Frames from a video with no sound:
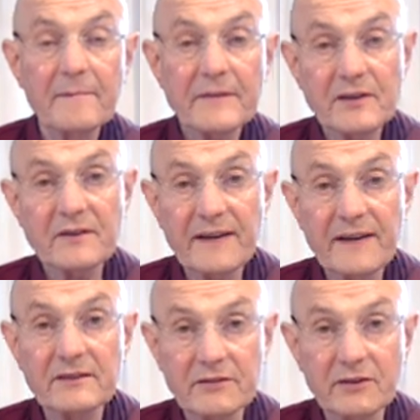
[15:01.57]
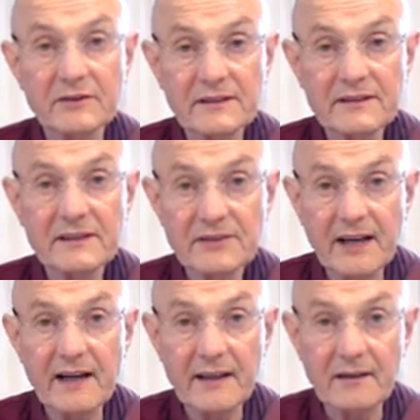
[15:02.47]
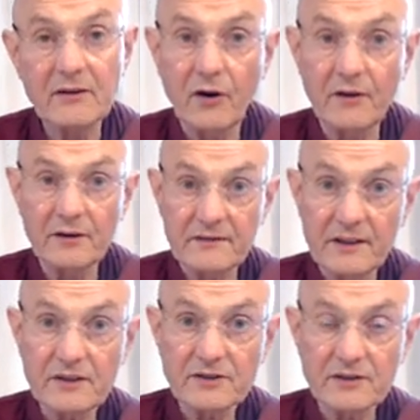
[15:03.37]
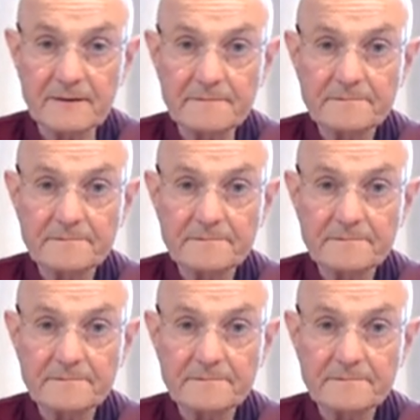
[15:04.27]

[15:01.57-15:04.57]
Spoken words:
So the fetter, of course, is desire or aversion.